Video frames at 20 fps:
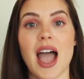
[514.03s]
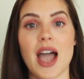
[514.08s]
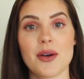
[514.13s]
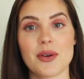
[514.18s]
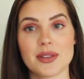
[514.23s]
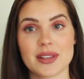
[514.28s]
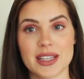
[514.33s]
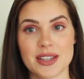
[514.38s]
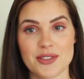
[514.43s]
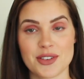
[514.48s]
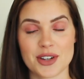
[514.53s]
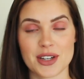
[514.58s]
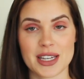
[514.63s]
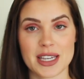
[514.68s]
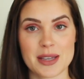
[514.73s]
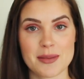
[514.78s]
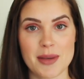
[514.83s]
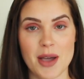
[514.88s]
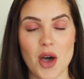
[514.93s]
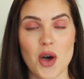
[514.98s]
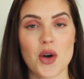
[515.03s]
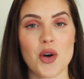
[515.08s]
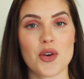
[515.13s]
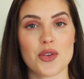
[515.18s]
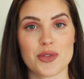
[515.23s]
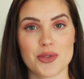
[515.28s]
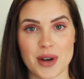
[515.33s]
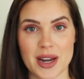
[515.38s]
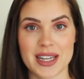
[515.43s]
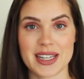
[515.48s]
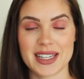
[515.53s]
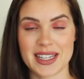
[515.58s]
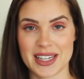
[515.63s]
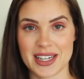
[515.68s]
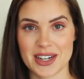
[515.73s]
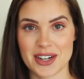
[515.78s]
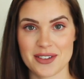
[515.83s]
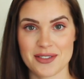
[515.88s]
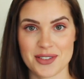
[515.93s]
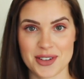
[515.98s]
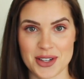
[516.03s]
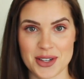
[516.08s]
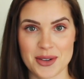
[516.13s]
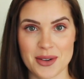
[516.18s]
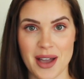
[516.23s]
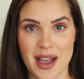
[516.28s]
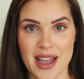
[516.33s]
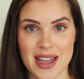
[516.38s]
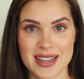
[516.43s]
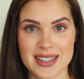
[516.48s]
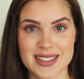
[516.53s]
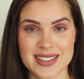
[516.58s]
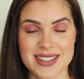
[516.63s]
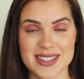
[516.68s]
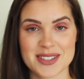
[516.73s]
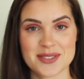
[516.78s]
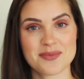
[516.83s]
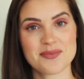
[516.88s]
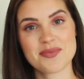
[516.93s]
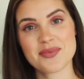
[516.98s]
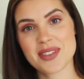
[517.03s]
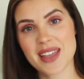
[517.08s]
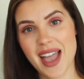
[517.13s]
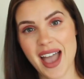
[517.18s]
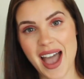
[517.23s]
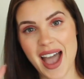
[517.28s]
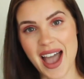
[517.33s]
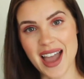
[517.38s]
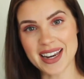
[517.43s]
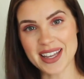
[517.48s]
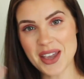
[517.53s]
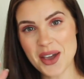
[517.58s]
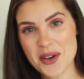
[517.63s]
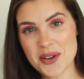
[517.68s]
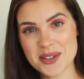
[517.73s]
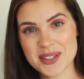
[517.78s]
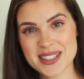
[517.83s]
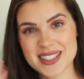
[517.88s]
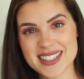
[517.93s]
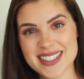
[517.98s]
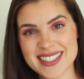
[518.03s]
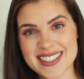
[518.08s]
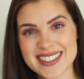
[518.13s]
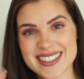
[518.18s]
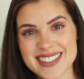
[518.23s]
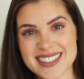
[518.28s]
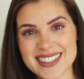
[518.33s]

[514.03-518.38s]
I will leave her email right here for you guys. Adios!